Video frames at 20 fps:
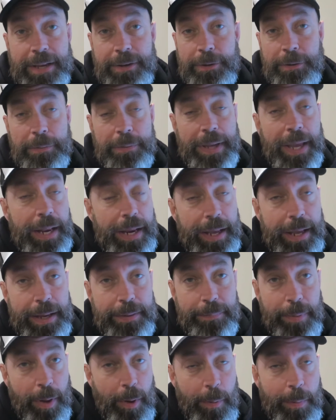I had to go get
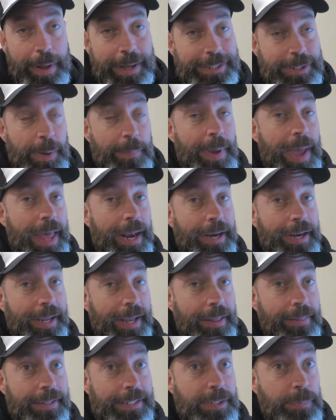it, blah, blah, blah. So I'm
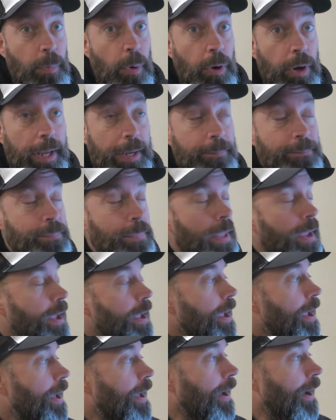editing it this morning.
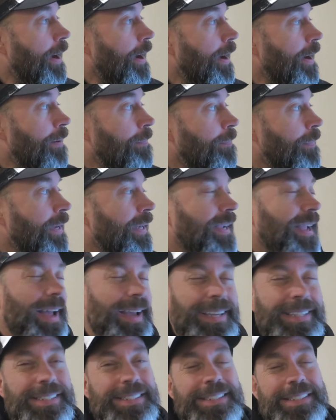Um,
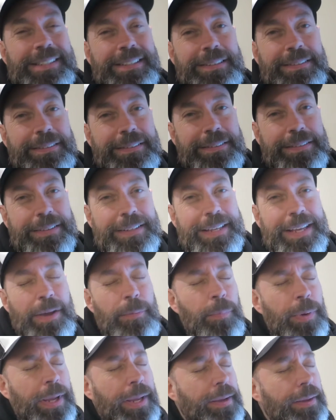guys,
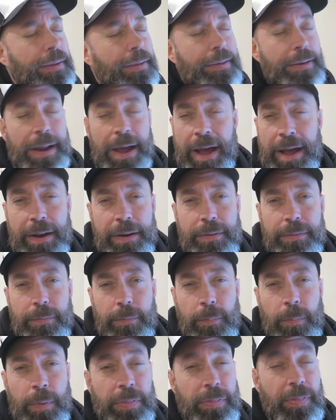can we not
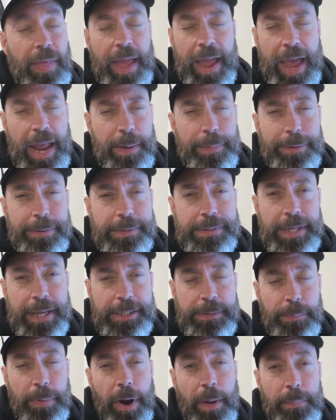with the animals
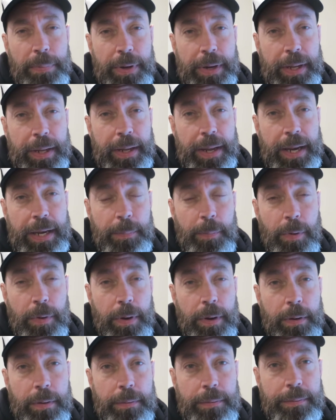as property
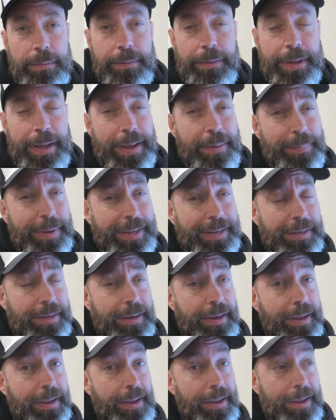anymore? I
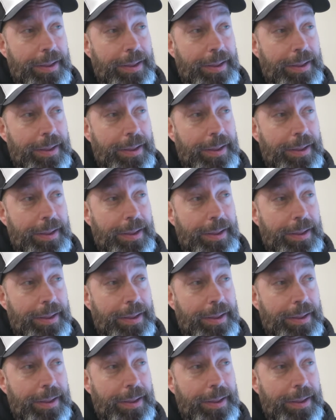mean,